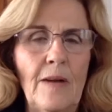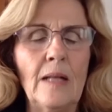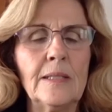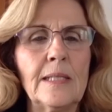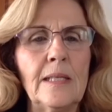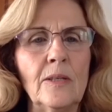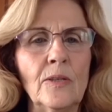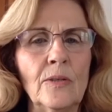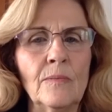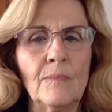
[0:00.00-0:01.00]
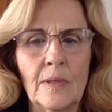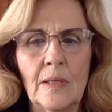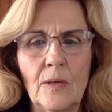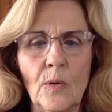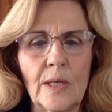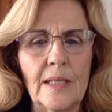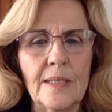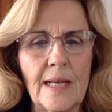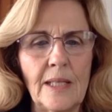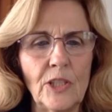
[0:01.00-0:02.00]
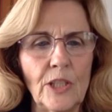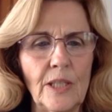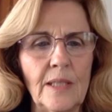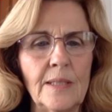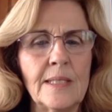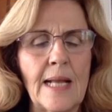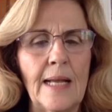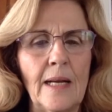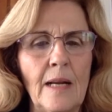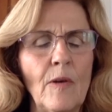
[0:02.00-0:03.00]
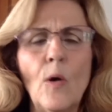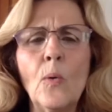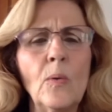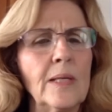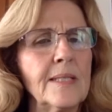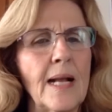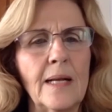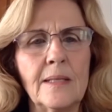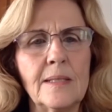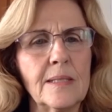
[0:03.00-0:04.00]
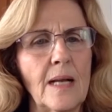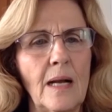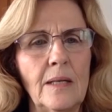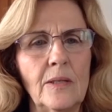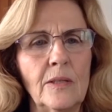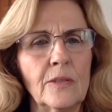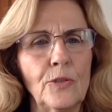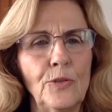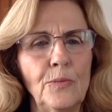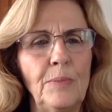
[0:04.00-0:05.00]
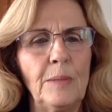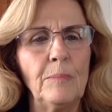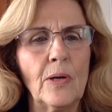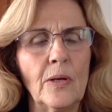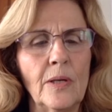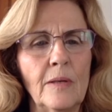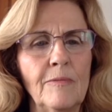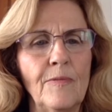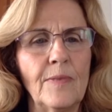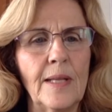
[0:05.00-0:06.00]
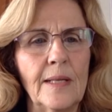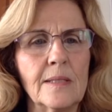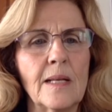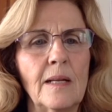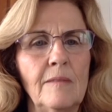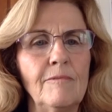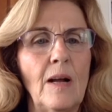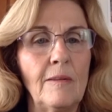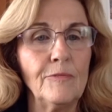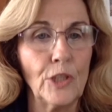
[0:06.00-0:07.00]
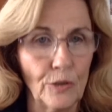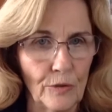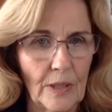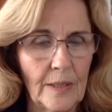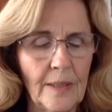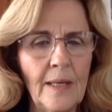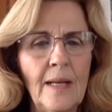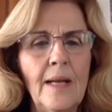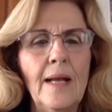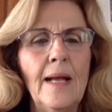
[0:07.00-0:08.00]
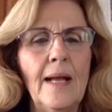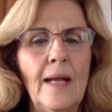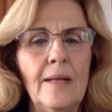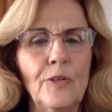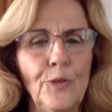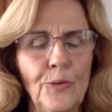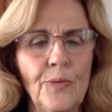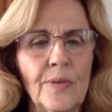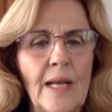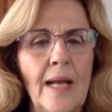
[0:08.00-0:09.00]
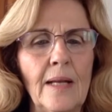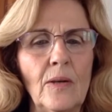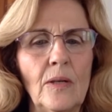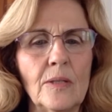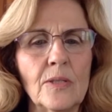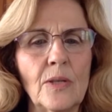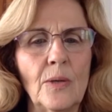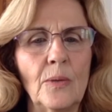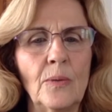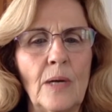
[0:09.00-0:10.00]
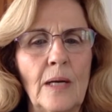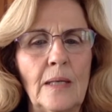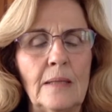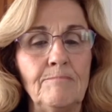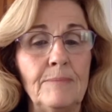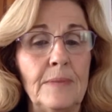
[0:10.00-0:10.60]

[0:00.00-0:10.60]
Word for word: volunteer organizations, and I've always had a desire to be part of things that involve children and youth and also uh,